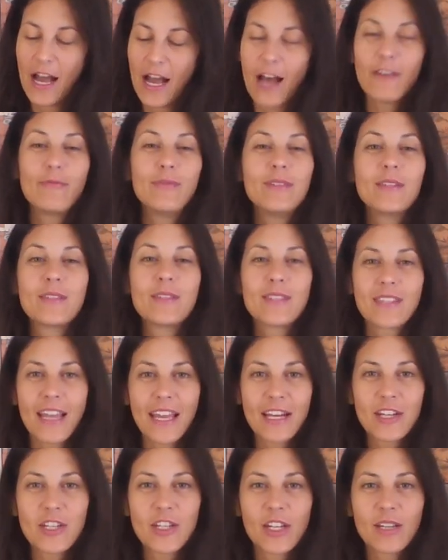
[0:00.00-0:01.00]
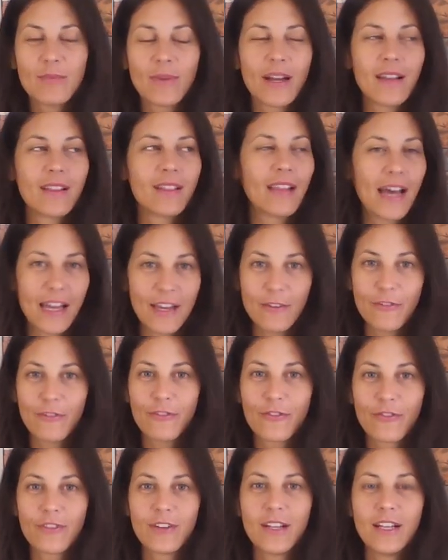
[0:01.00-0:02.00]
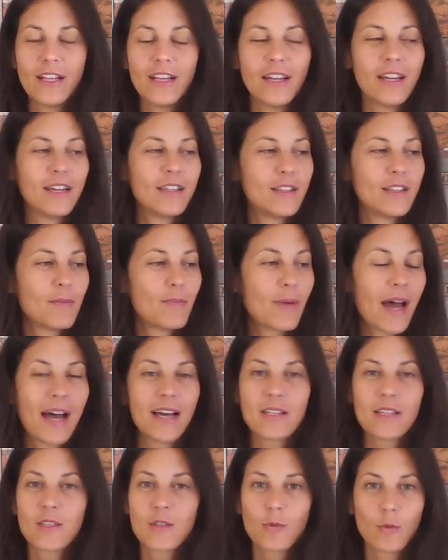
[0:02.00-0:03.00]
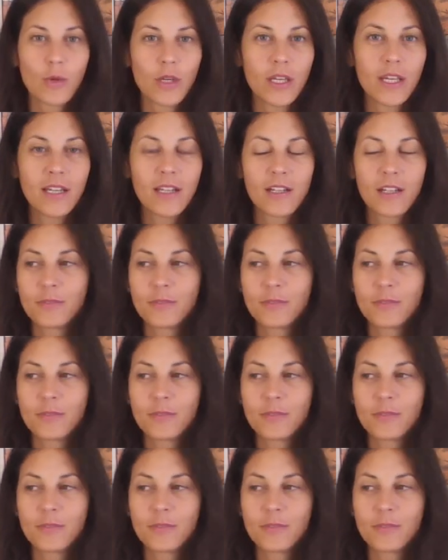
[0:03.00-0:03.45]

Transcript: I've been saging my life in the past week